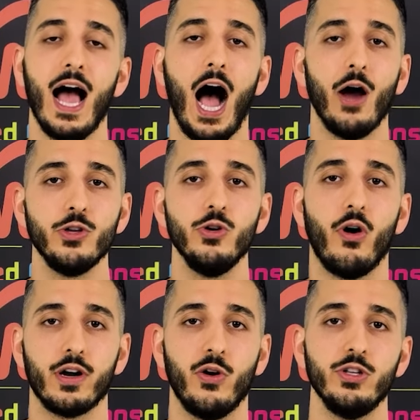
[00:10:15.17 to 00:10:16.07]
how you
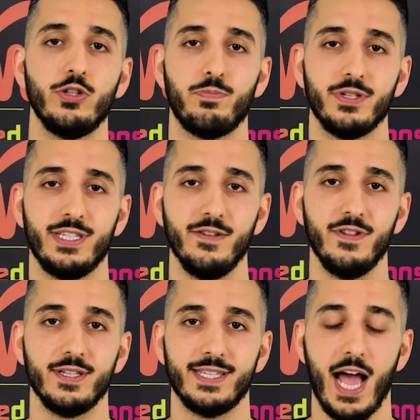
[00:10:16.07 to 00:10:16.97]
are going to perceive
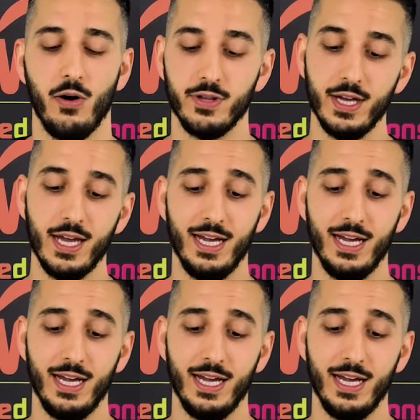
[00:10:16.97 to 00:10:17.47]
the sound.